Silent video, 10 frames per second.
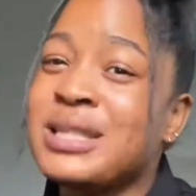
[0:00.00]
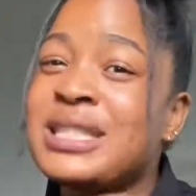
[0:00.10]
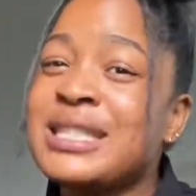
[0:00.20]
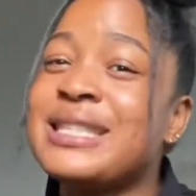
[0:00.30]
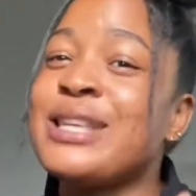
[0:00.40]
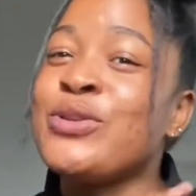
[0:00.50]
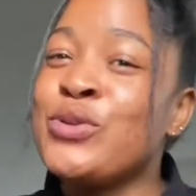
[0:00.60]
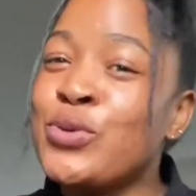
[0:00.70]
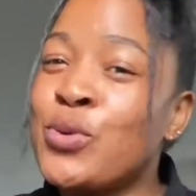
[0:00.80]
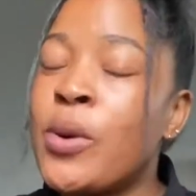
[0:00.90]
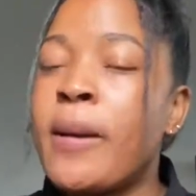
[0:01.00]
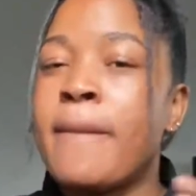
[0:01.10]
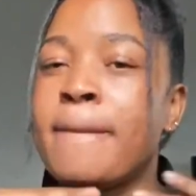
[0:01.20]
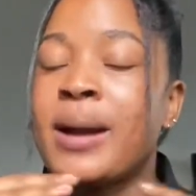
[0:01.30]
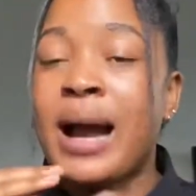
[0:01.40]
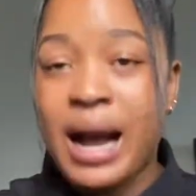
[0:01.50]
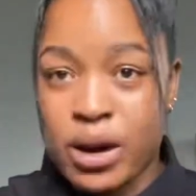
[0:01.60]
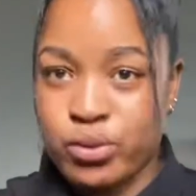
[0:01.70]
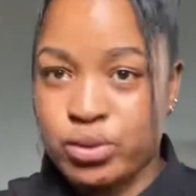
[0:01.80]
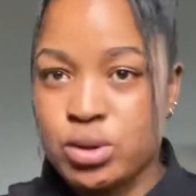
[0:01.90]
This is a new
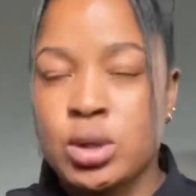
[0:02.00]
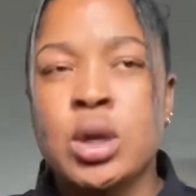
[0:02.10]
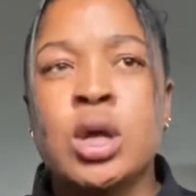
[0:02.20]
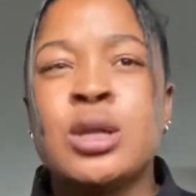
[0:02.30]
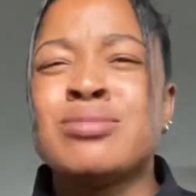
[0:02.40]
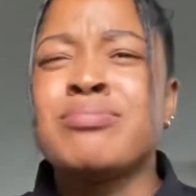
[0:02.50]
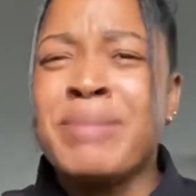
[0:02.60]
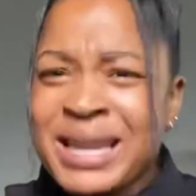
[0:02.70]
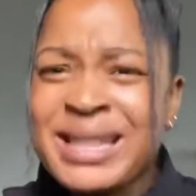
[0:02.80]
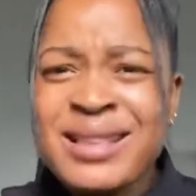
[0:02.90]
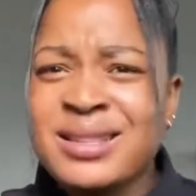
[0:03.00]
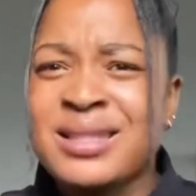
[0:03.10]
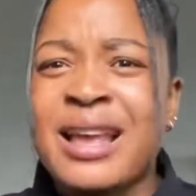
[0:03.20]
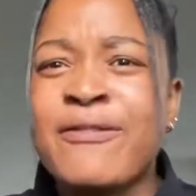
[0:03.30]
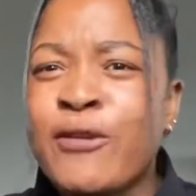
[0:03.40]
house. Many things like